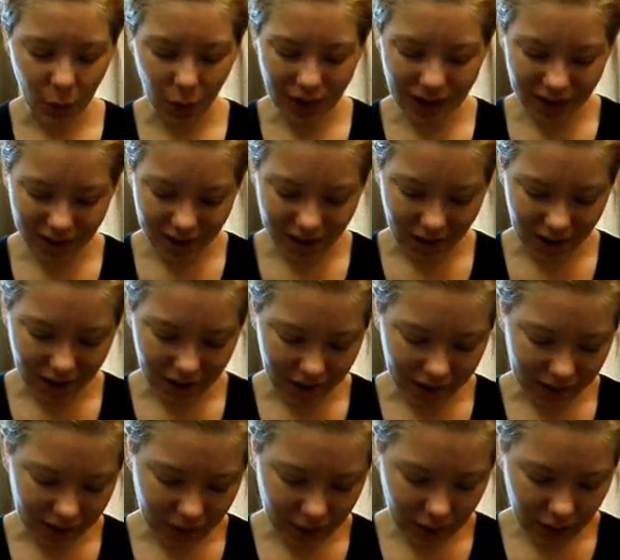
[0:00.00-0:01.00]
week, I
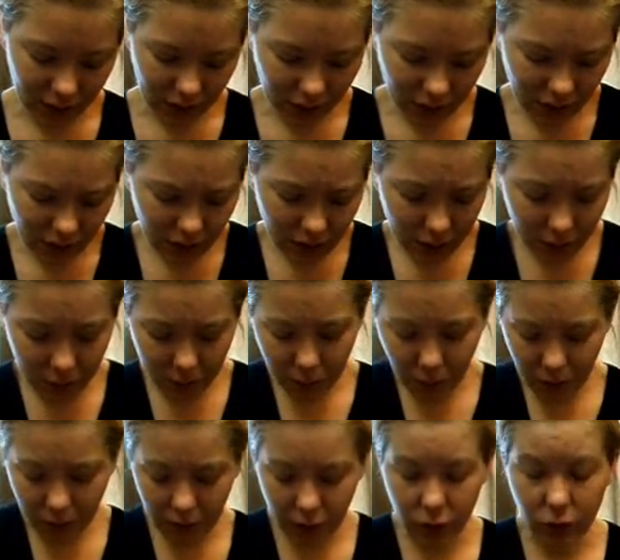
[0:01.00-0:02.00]
guess. I, you know, I
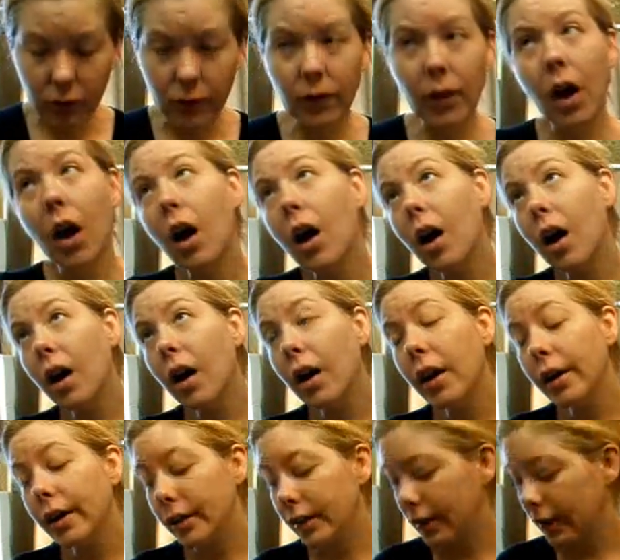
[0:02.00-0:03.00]
would want to do a
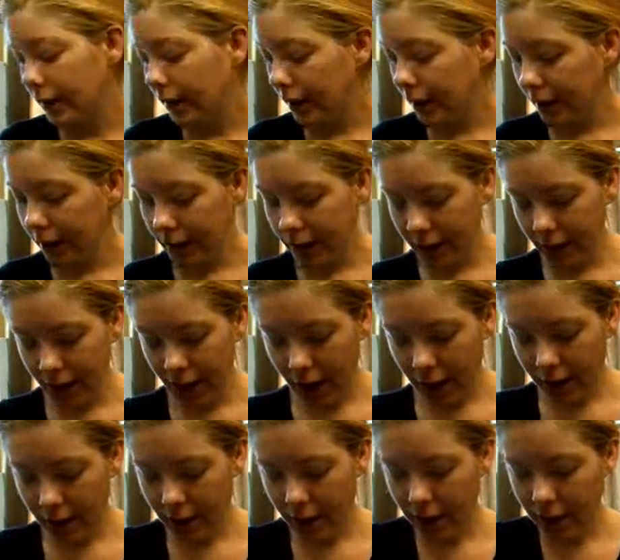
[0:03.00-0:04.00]
vlog, and,
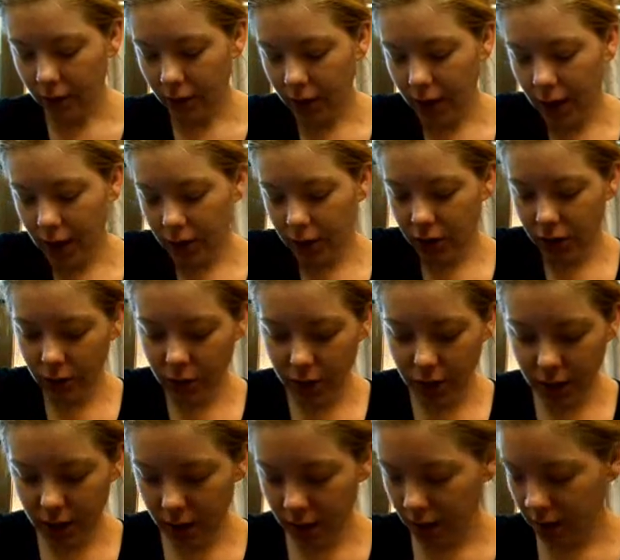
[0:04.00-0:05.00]
and then I don't get to
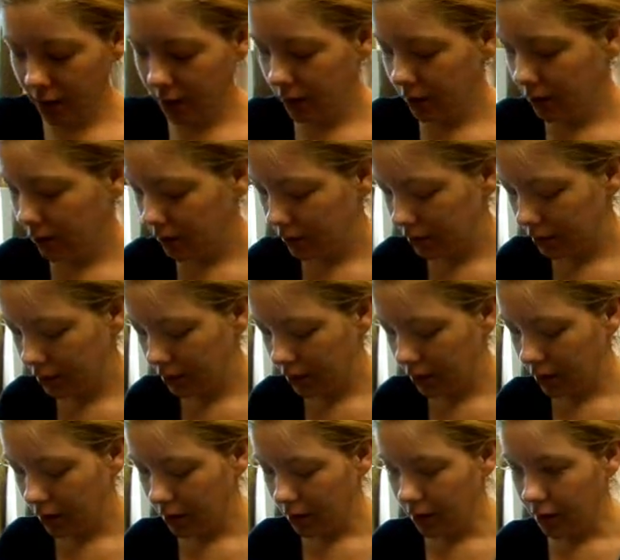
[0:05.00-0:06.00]
it.
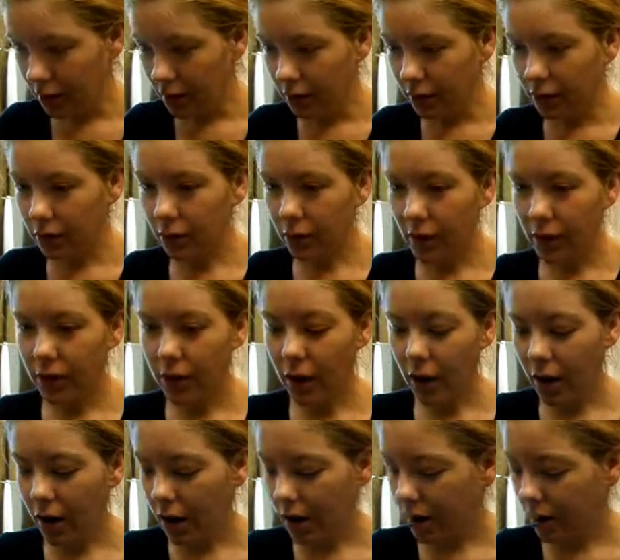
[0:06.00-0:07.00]
So I
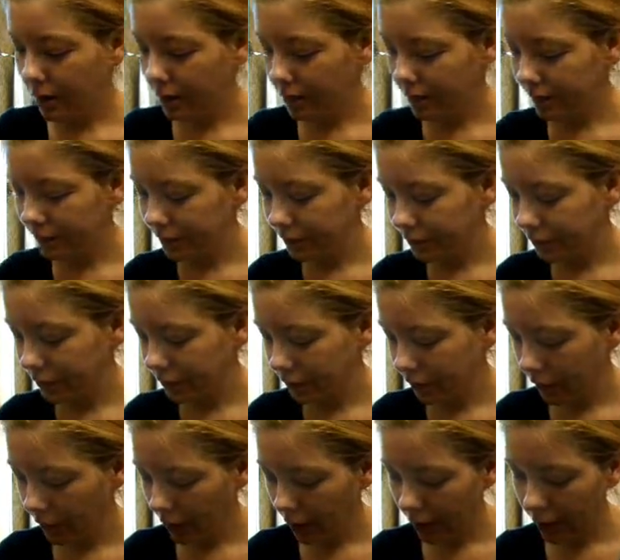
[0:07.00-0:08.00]
thought,
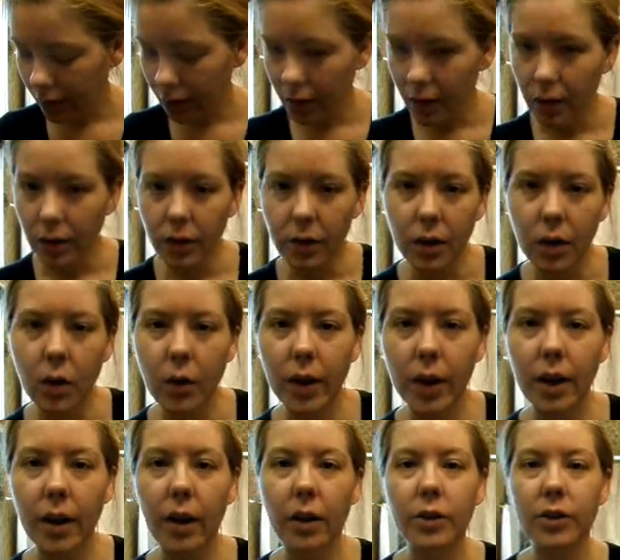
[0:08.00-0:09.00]

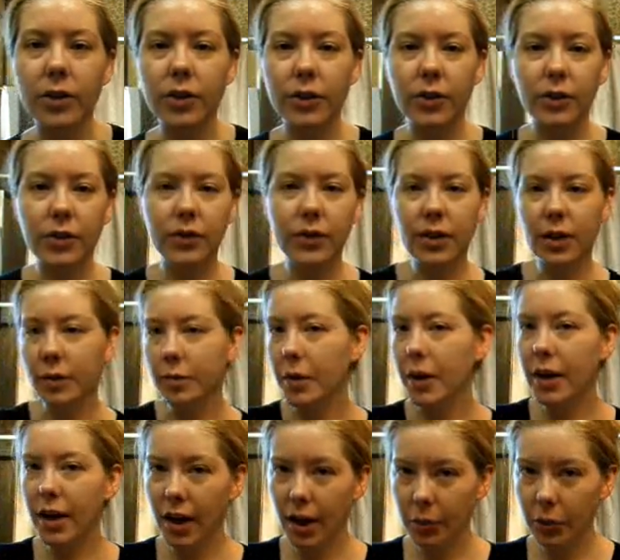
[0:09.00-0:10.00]
okay, I'll just stick
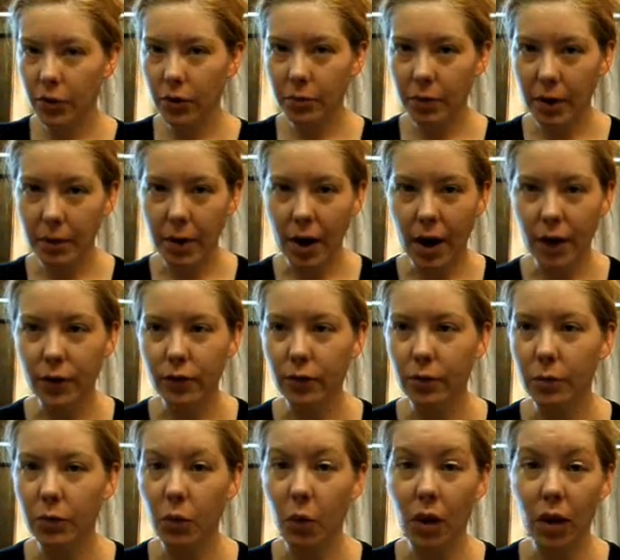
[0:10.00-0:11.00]
my camera in my
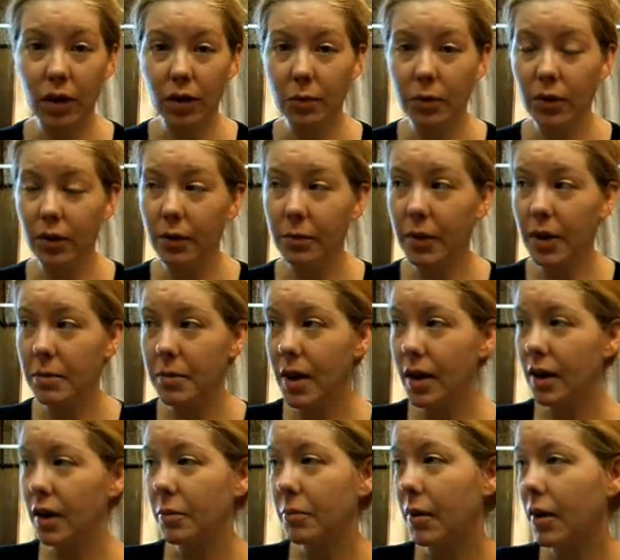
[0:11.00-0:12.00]
bathroom, and while I'm putting my
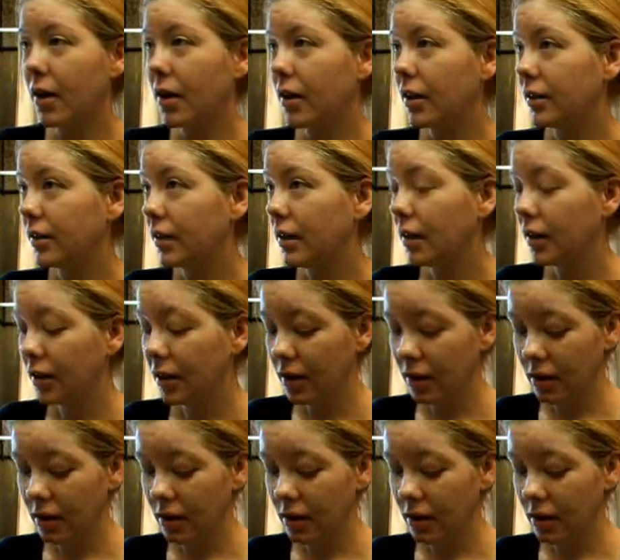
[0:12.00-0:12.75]
makeup on,